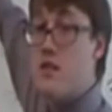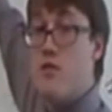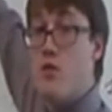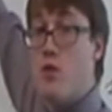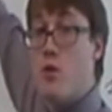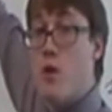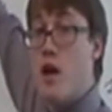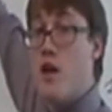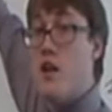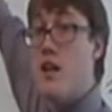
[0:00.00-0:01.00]
of
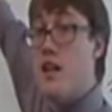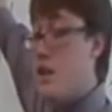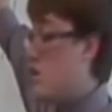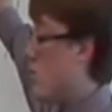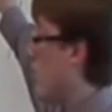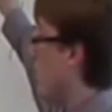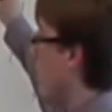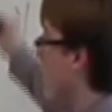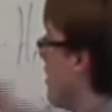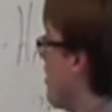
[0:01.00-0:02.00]
Norway, in
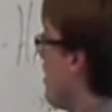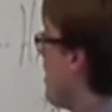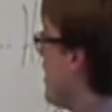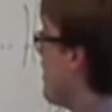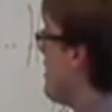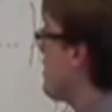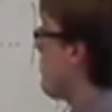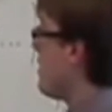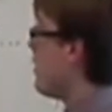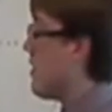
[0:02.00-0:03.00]
Norway, and he's
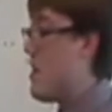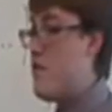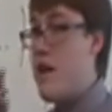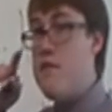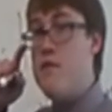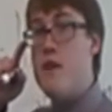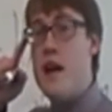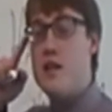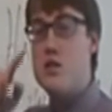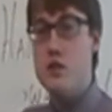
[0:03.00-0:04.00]
going to leave a
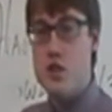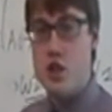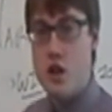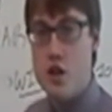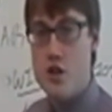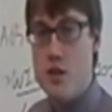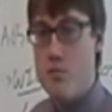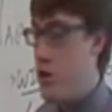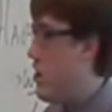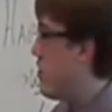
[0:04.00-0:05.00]
vassal in charge in
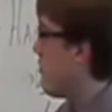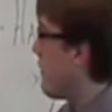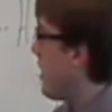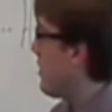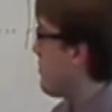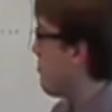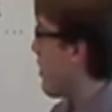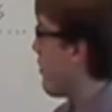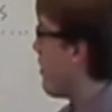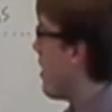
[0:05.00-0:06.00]
Britain to fight his
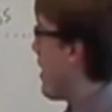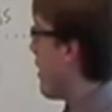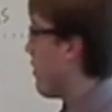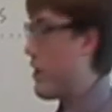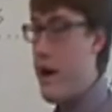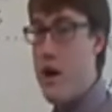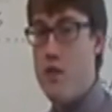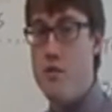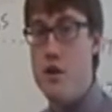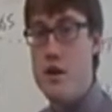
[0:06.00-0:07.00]
brother, Harold
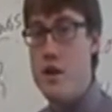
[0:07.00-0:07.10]
Harefoot.